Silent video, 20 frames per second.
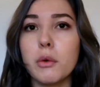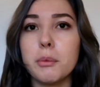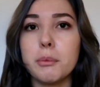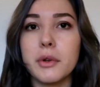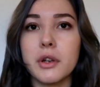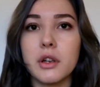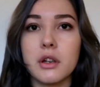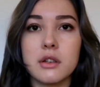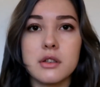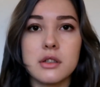
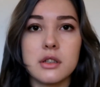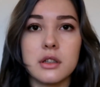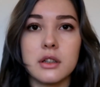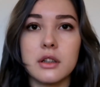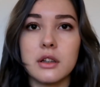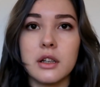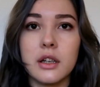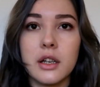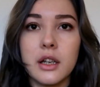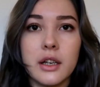because it
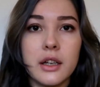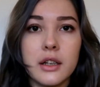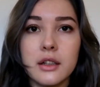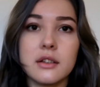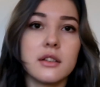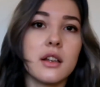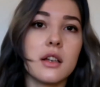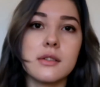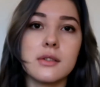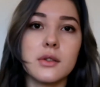
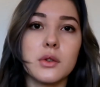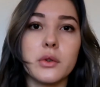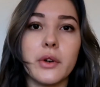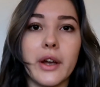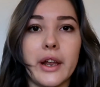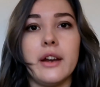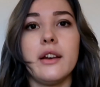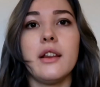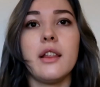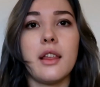doesn't do
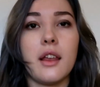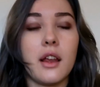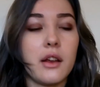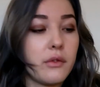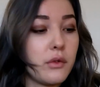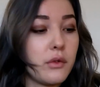anything